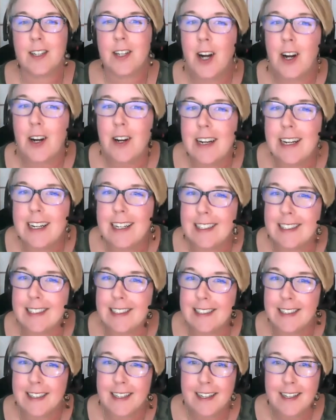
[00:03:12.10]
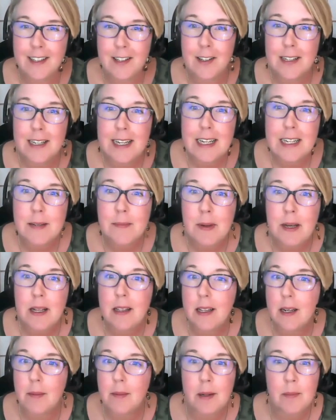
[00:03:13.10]
courage you need to be
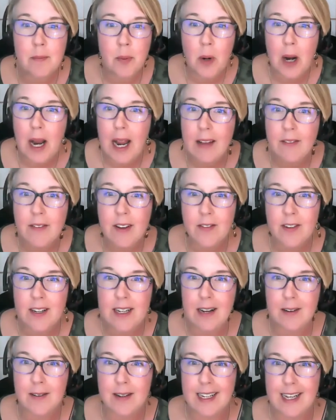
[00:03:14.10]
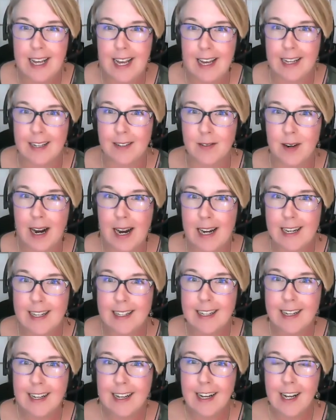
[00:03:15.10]
a little bit brave every now and again right
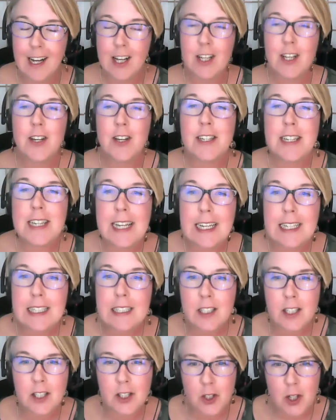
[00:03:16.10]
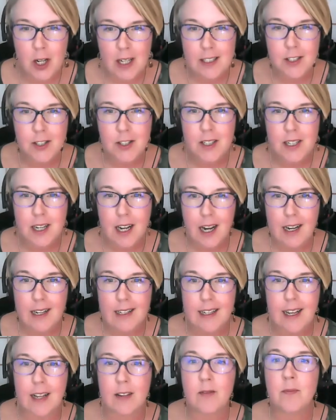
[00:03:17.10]
you need to trust your
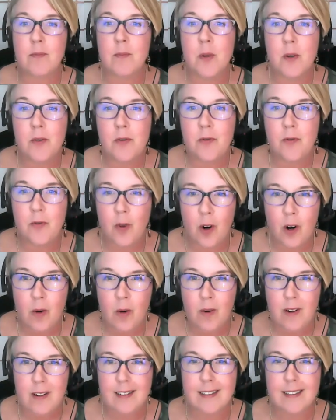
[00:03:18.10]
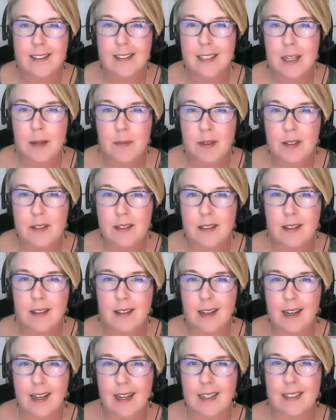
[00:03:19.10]
gut and move forward and step into the
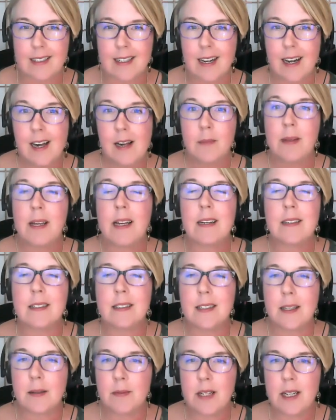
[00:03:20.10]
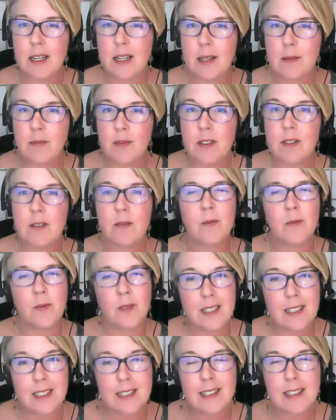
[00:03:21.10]
light because sometimes
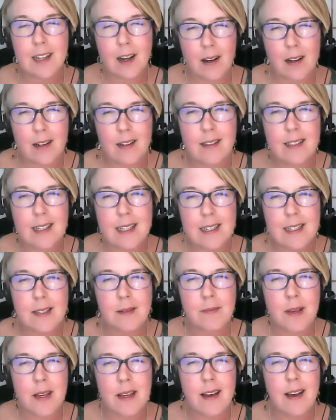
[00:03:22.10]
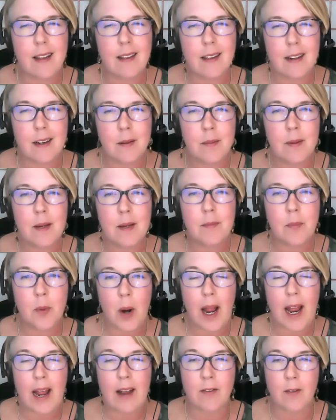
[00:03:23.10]
we just all need to be a little bit
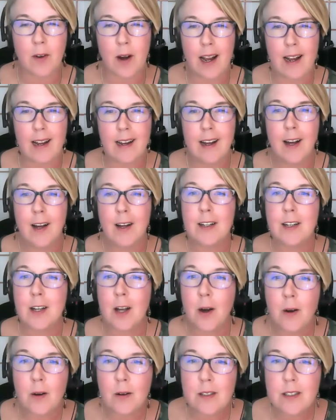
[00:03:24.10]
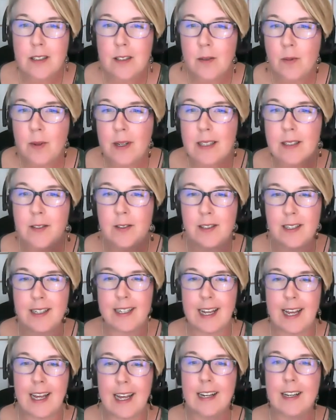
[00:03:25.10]
brave right go to the wizard
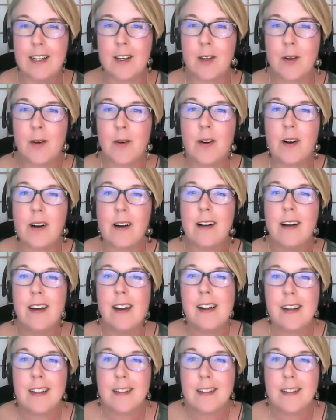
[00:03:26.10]
and get your